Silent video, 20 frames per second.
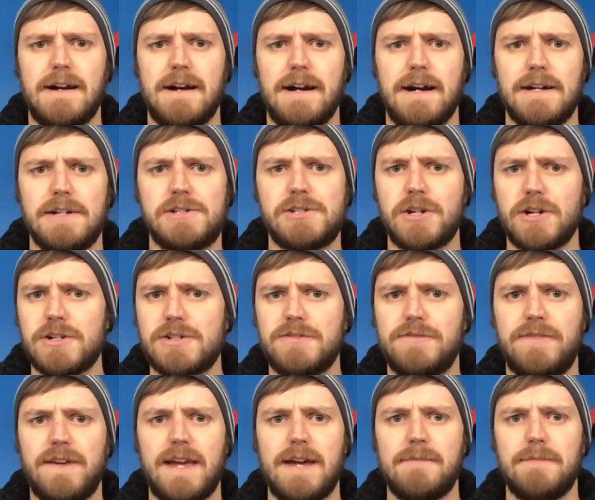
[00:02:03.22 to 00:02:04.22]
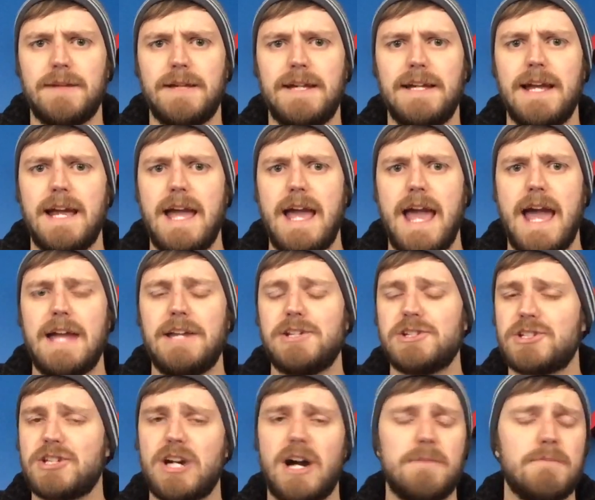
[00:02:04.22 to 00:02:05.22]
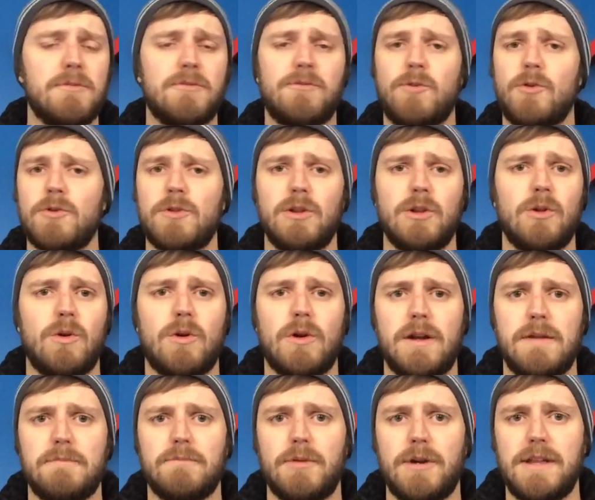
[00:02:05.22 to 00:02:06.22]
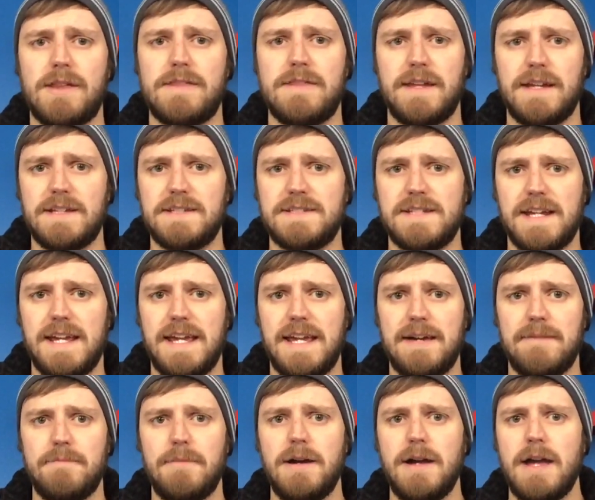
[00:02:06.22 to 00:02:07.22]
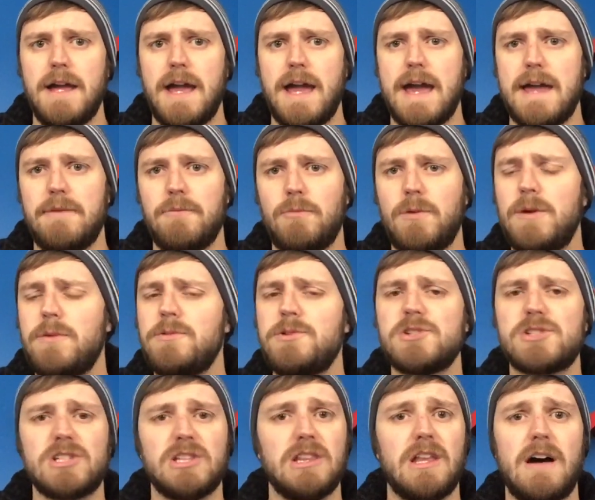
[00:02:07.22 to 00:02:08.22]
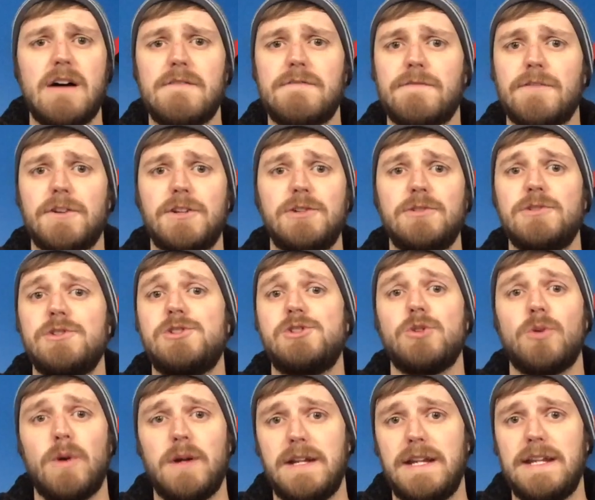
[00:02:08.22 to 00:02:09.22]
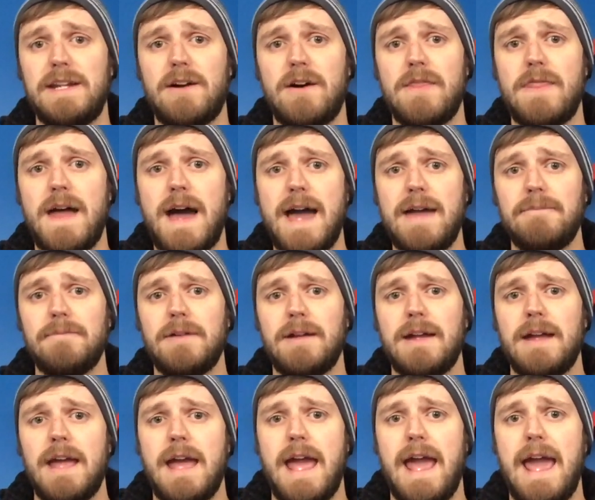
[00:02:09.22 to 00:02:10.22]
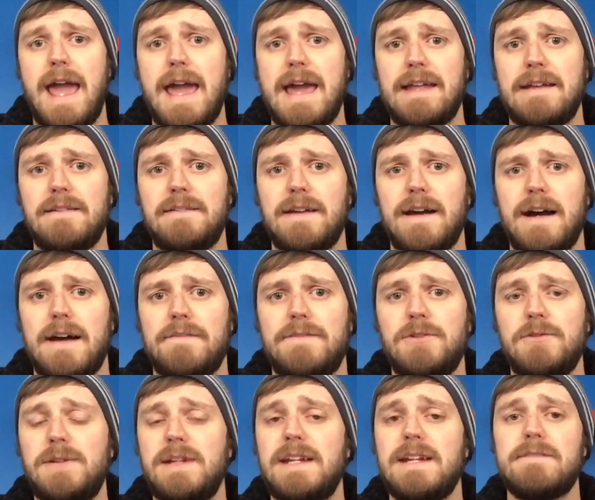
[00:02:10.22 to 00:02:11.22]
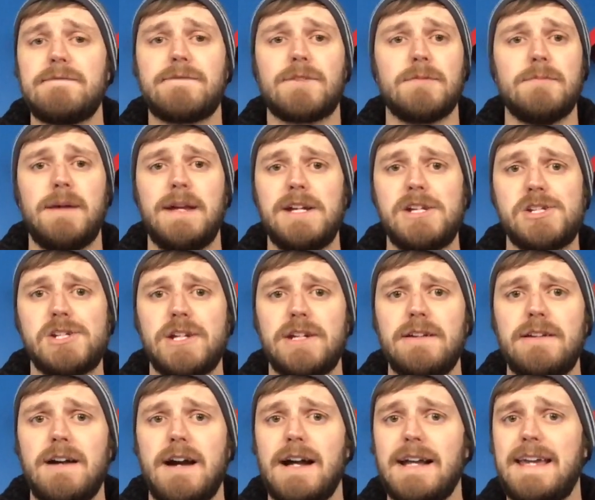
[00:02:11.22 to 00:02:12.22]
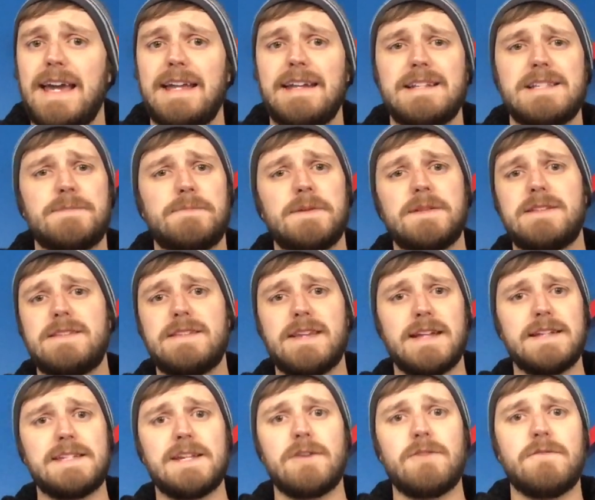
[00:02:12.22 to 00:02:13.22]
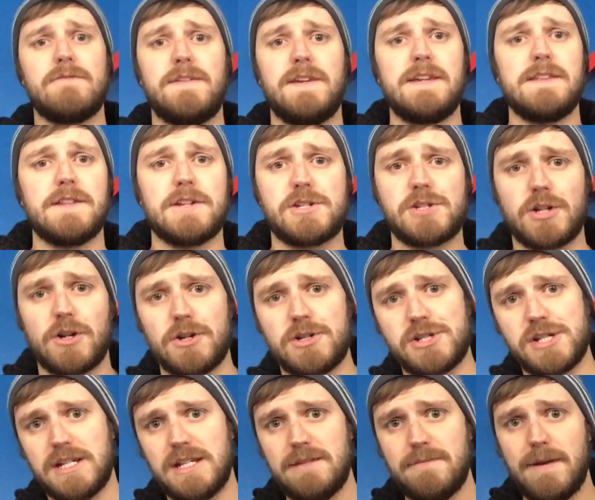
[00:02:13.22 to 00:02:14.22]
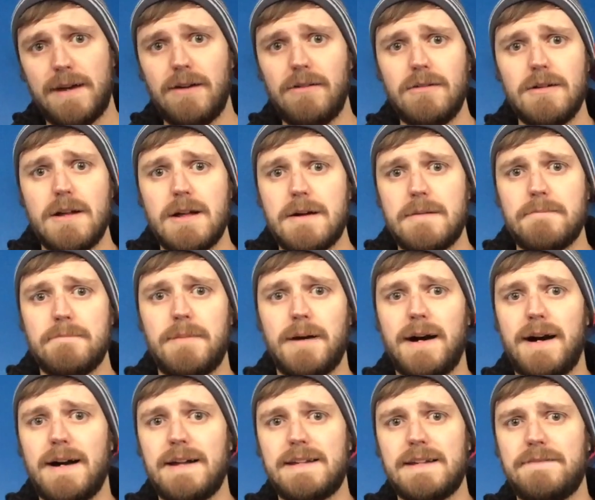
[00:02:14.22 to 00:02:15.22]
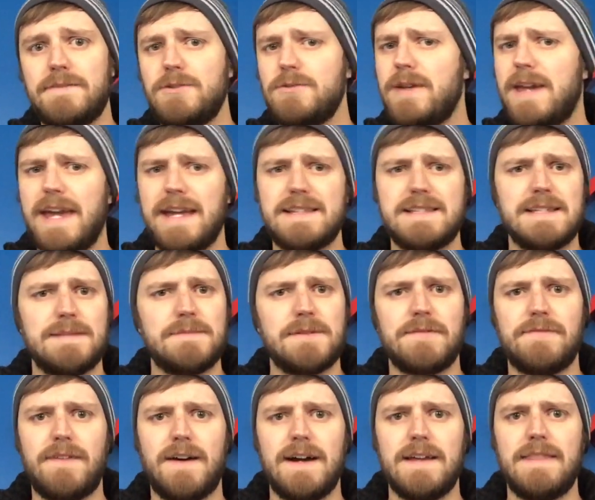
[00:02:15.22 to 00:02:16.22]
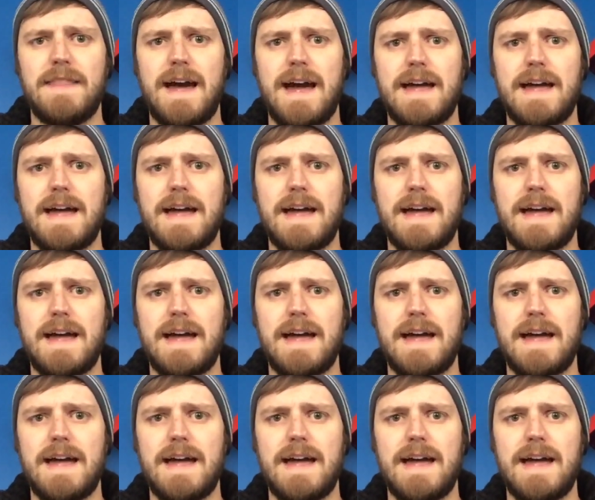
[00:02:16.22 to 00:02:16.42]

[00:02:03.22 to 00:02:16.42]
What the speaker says: a church family and just come before the Lord and bring things to Him. And we would just love for you to join in on that. And if you need information, again, it's been sent out via the church email, but if you can't seem to find